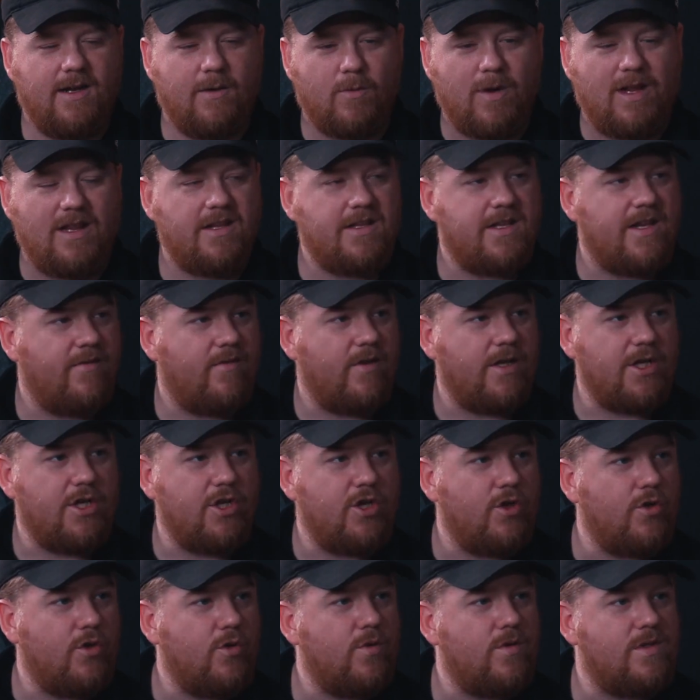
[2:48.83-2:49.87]
relatively
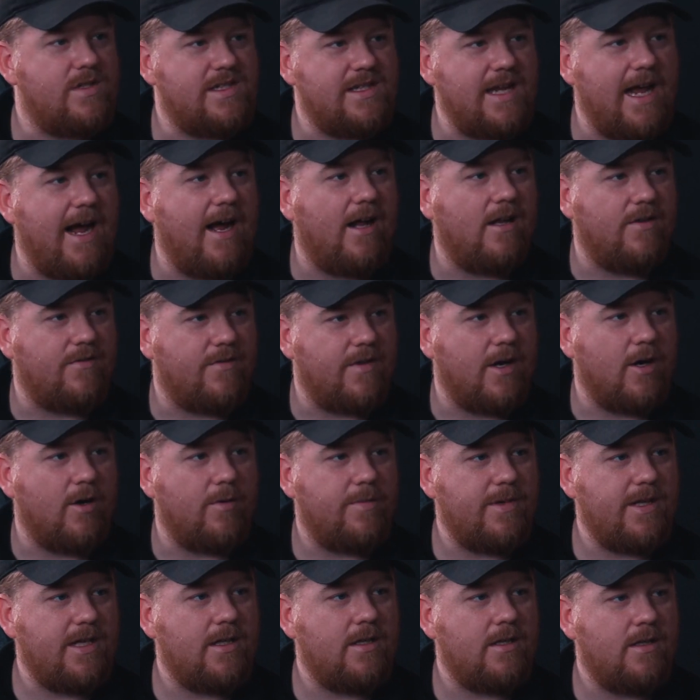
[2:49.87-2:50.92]
new style of therapy?